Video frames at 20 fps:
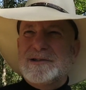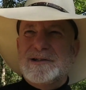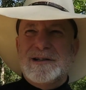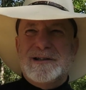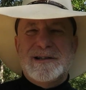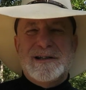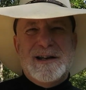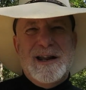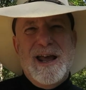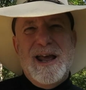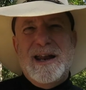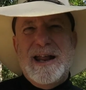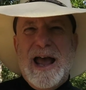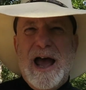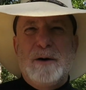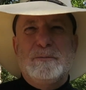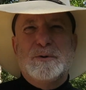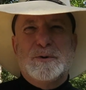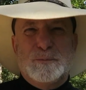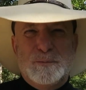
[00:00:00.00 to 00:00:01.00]
She said, Daddy,
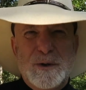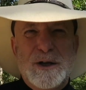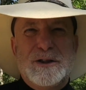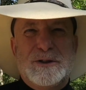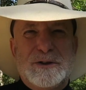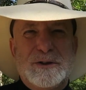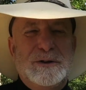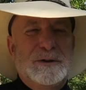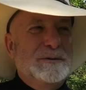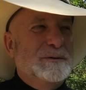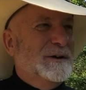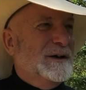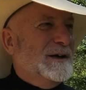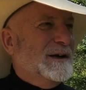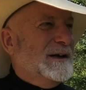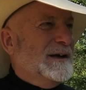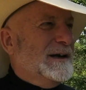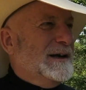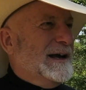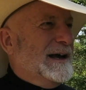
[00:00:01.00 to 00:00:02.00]
I was with you.
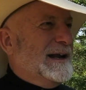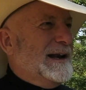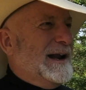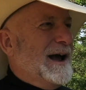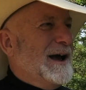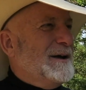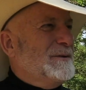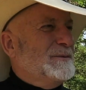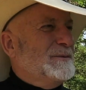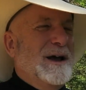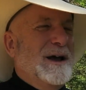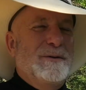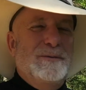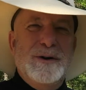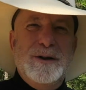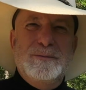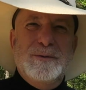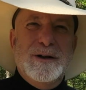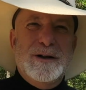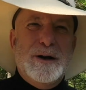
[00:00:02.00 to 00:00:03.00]
And I,
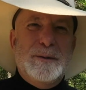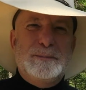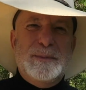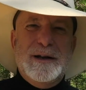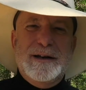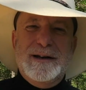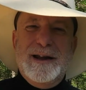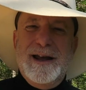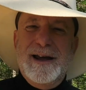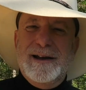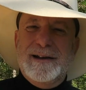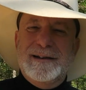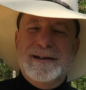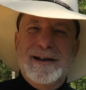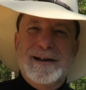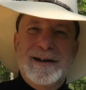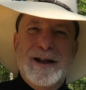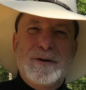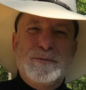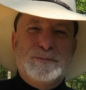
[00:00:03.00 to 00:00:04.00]
we went up in there and
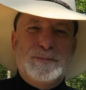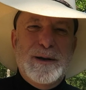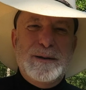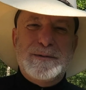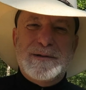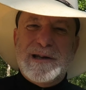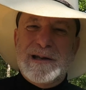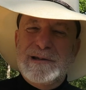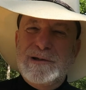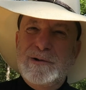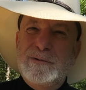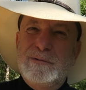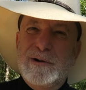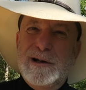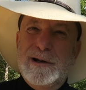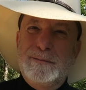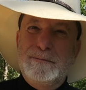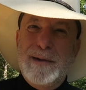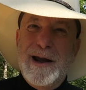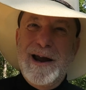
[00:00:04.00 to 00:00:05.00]
then people said, you
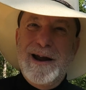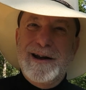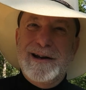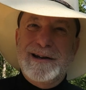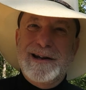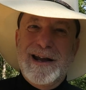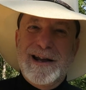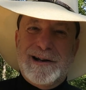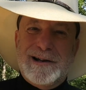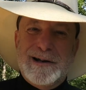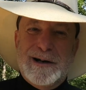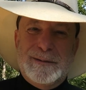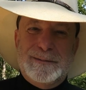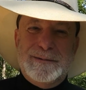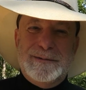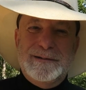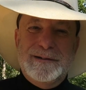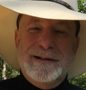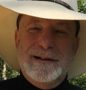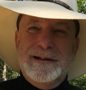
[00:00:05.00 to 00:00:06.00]
really married that couple.